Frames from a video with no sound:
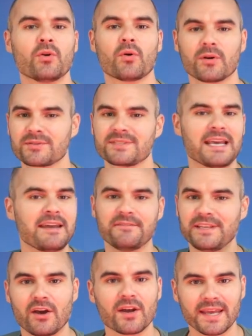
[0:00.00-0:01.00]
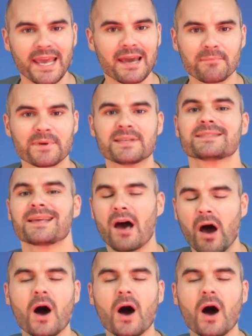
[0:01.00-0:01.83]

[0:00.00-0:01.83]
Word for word: your safety on campus.